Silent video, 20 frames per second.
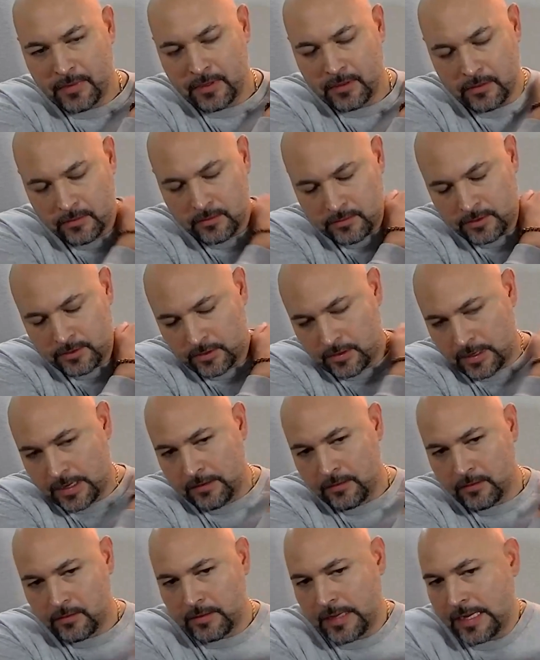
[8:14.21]
But
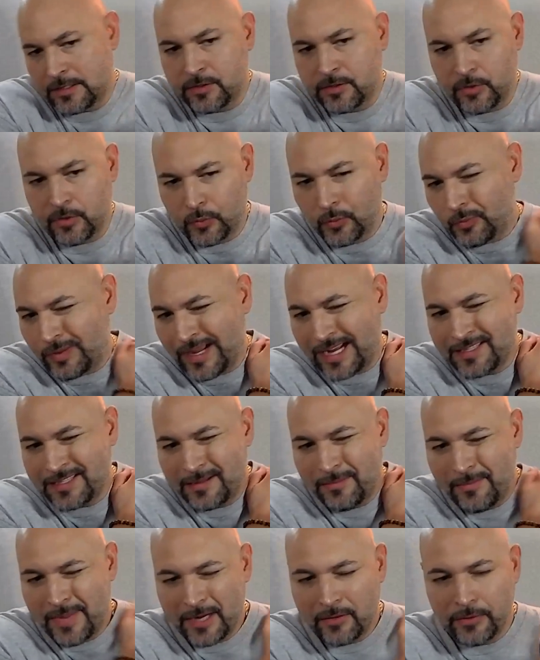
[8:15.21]
so that's
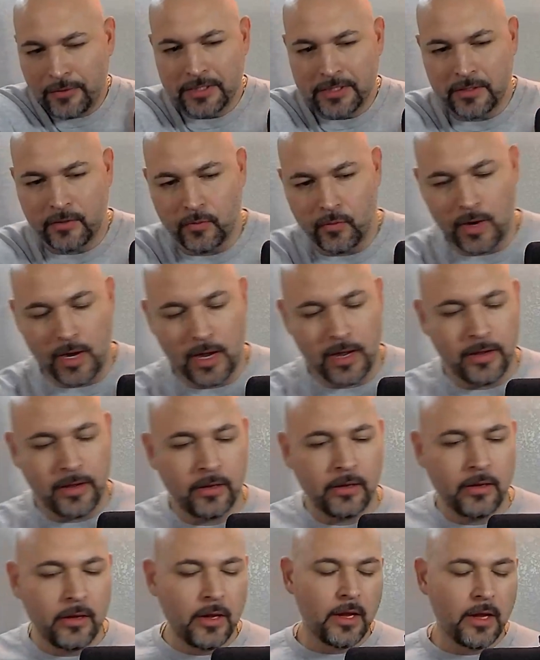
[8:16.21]
the main reason why.
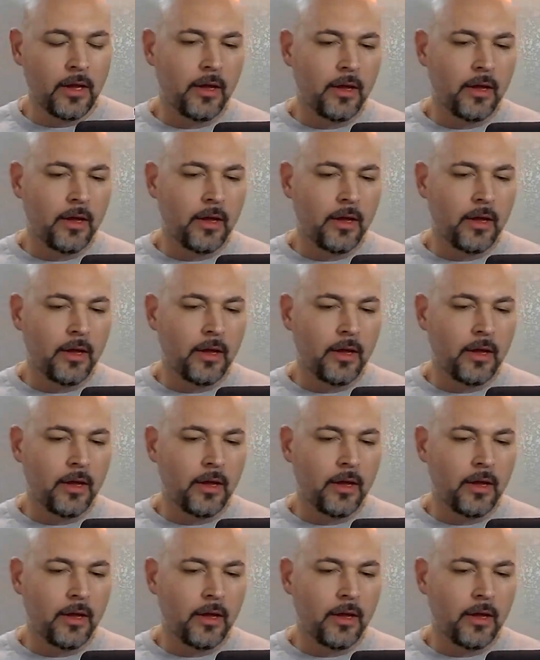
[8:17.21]
Okay.